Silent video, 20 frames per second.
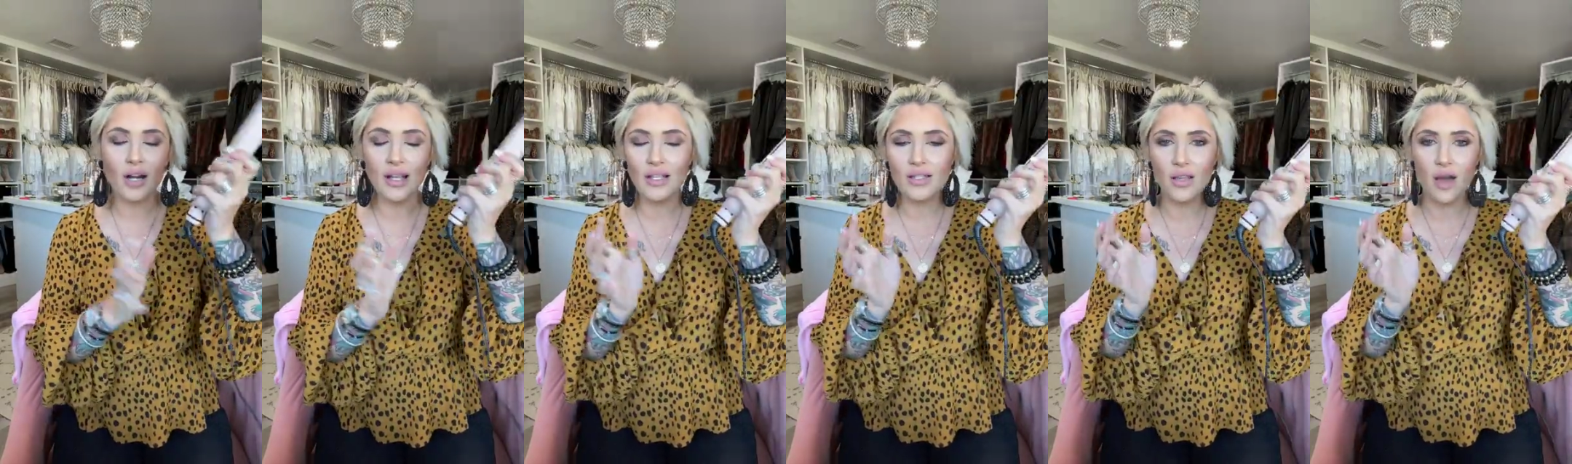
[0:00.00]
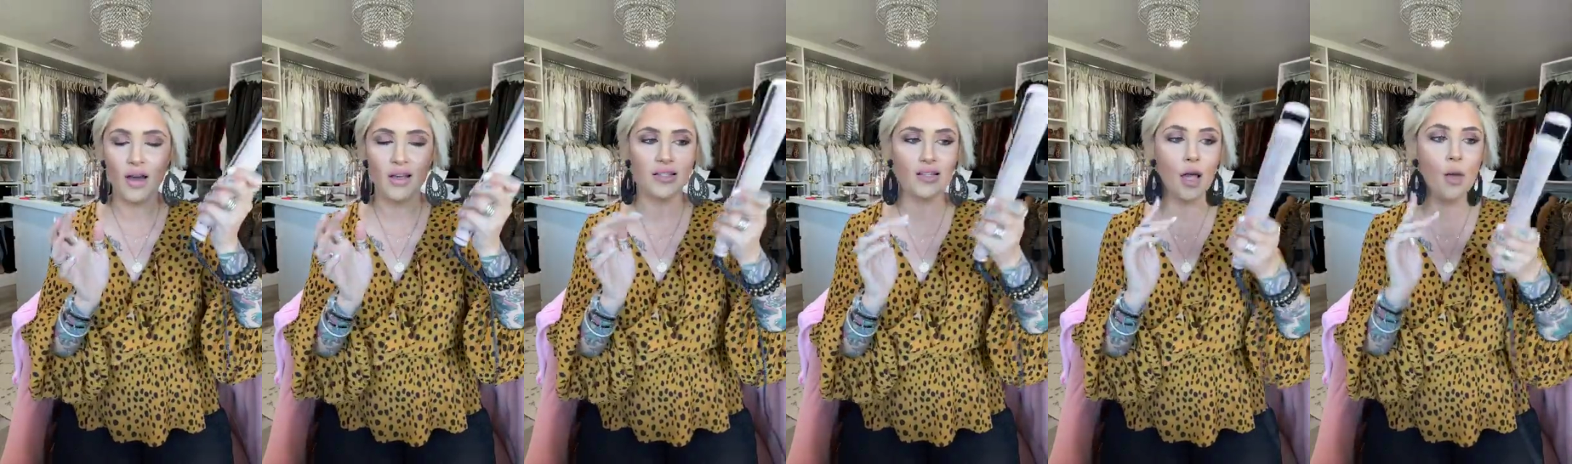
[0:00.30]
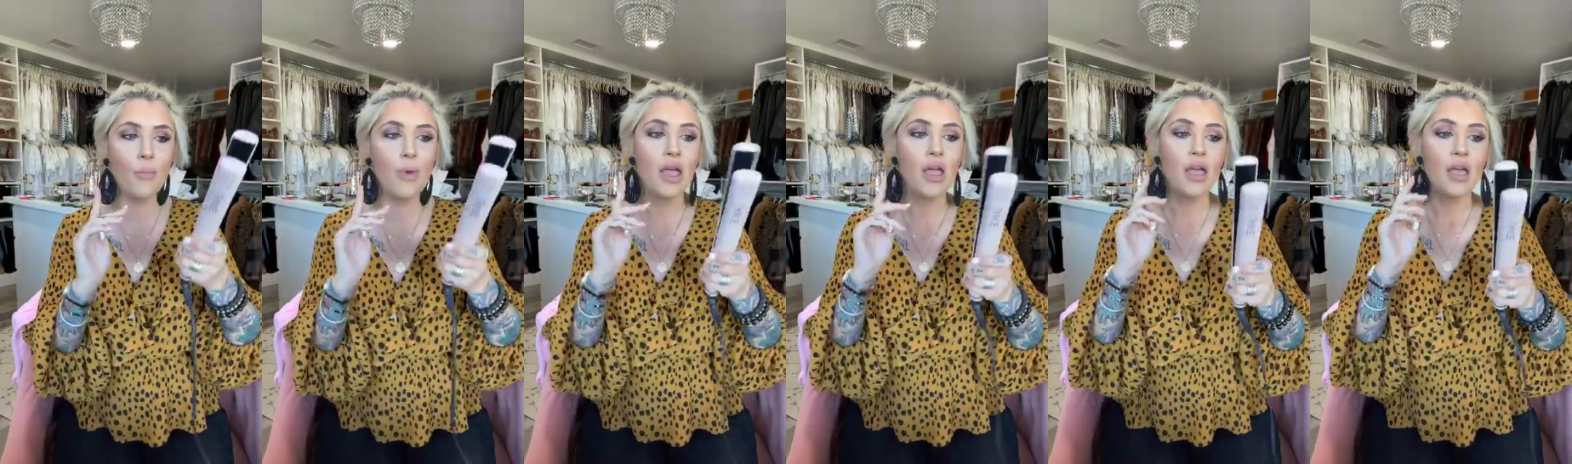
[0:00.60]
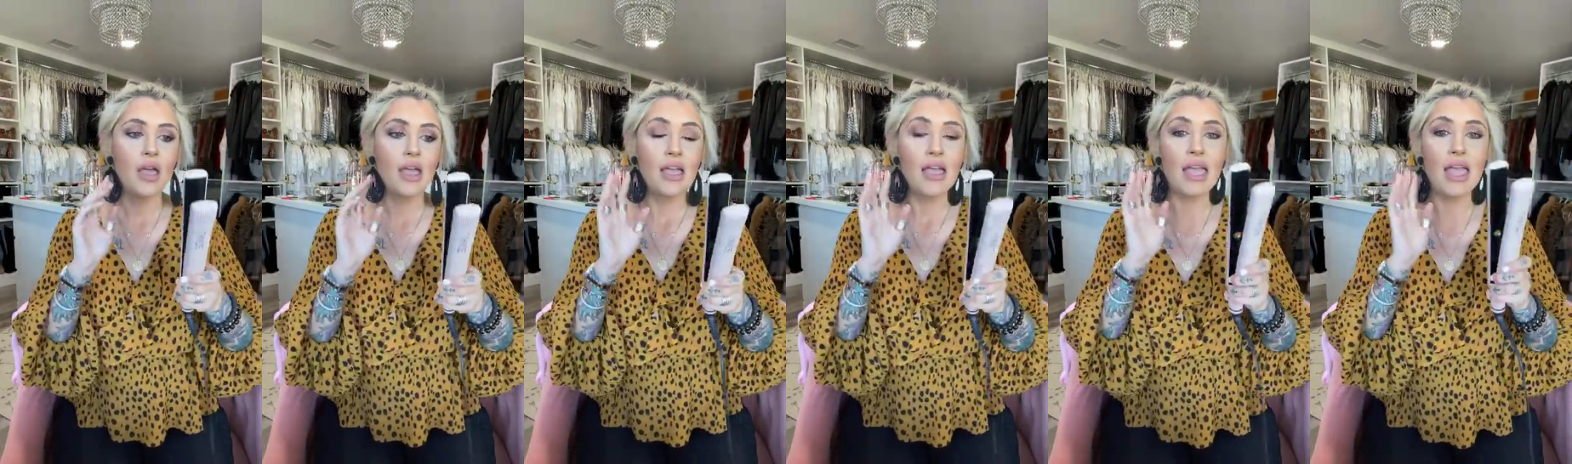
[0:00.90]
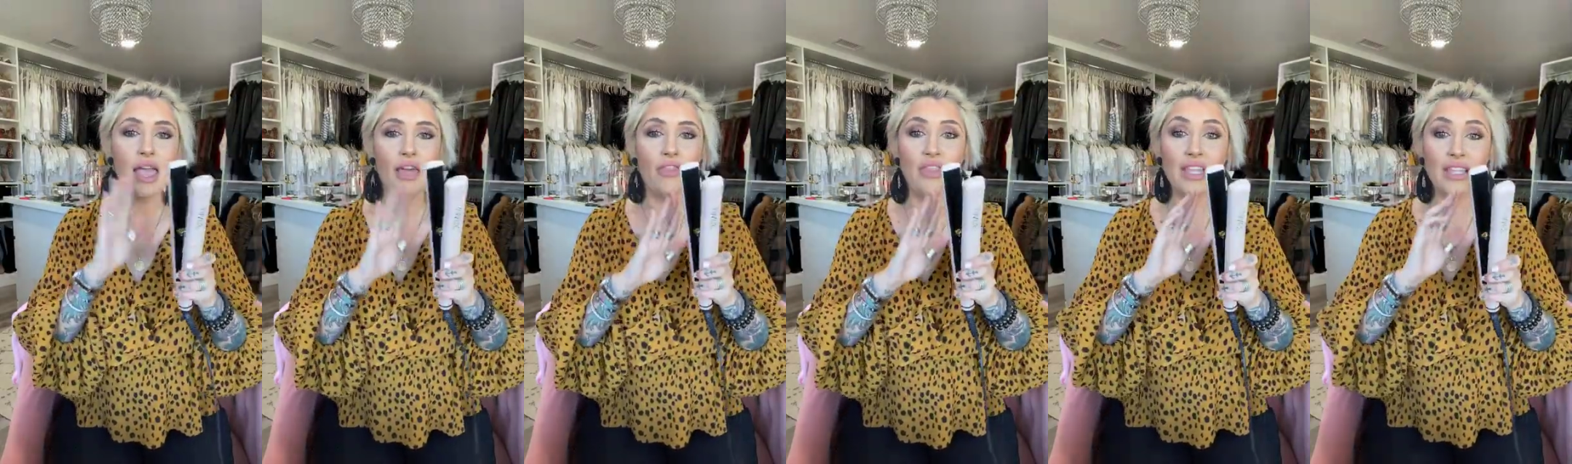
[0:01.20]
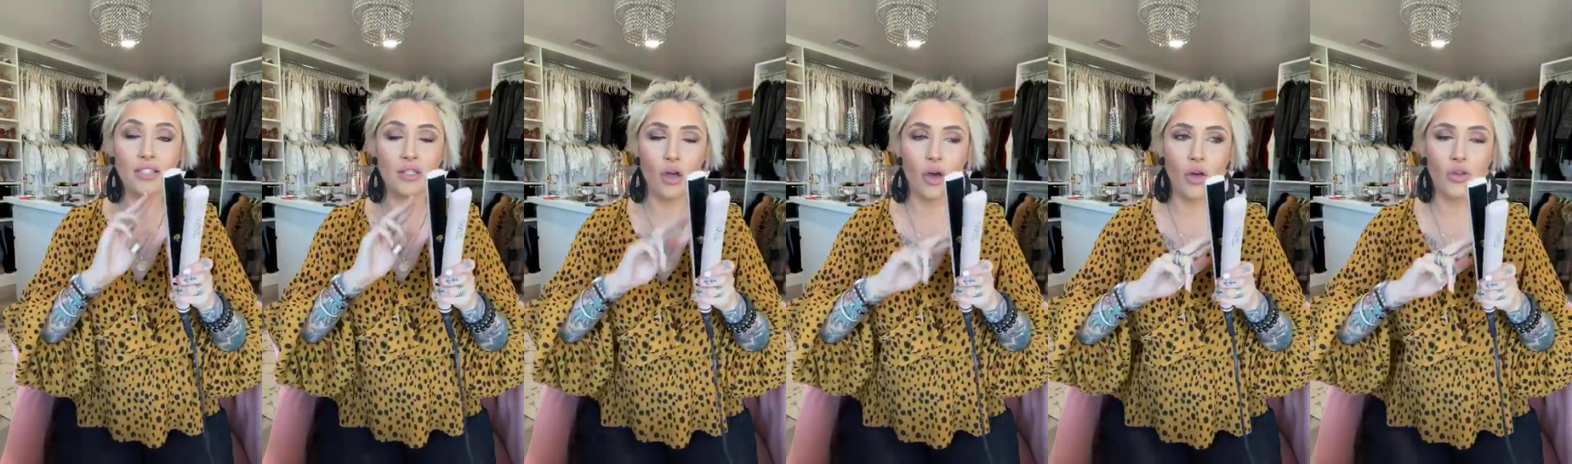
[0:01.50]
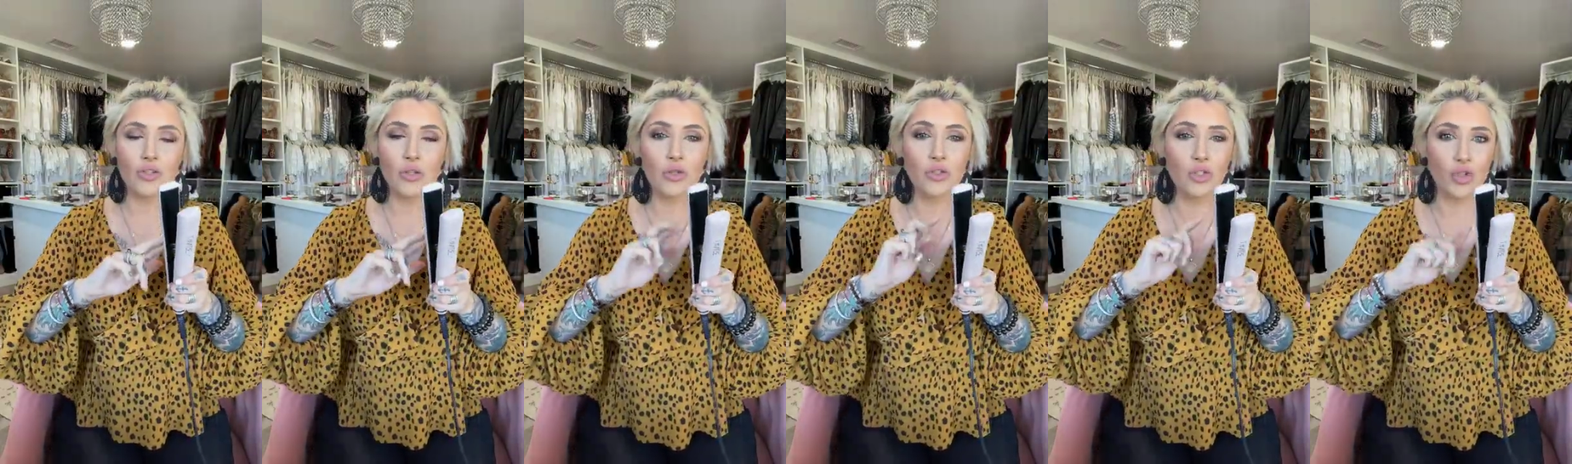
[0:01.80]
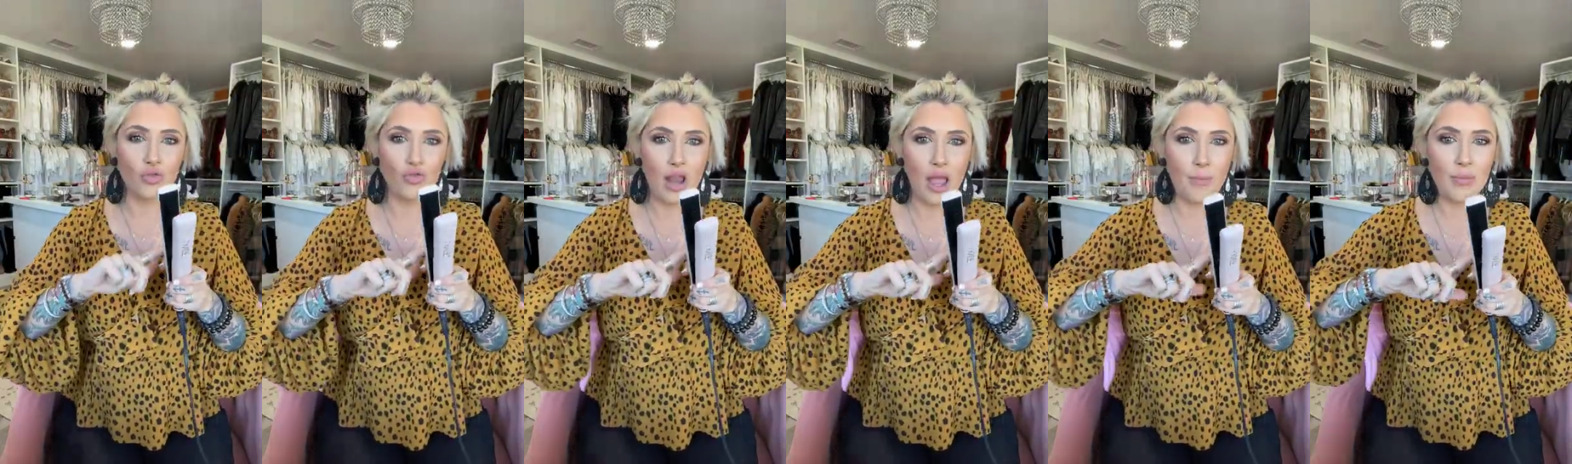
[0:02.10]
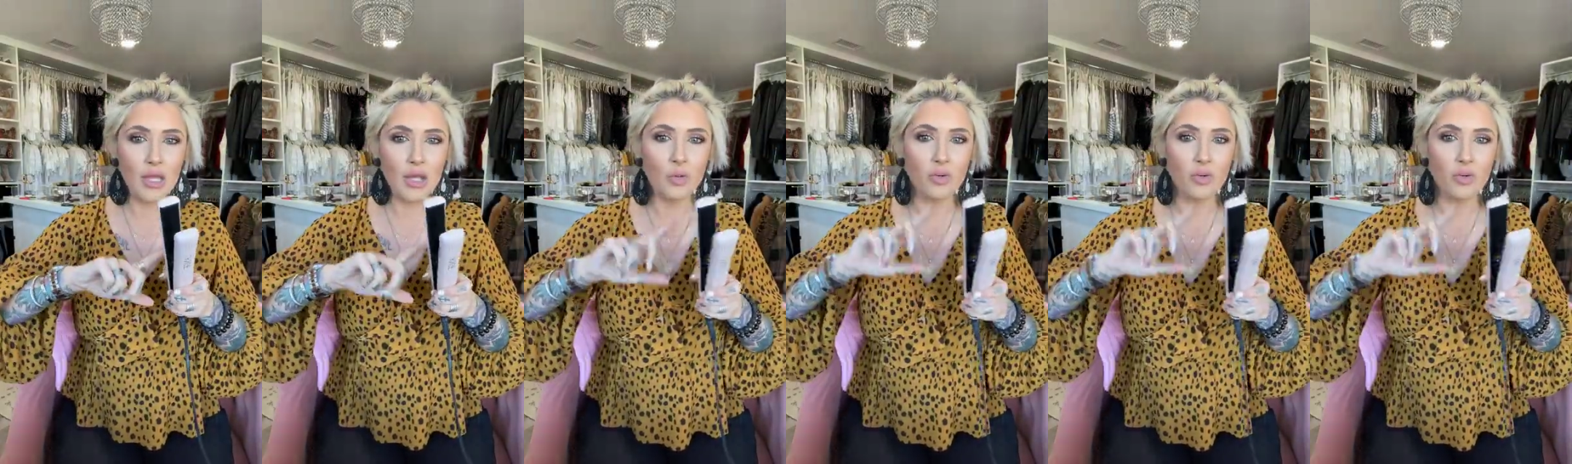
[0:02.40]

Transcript: It's awesome. And it's also ceramic,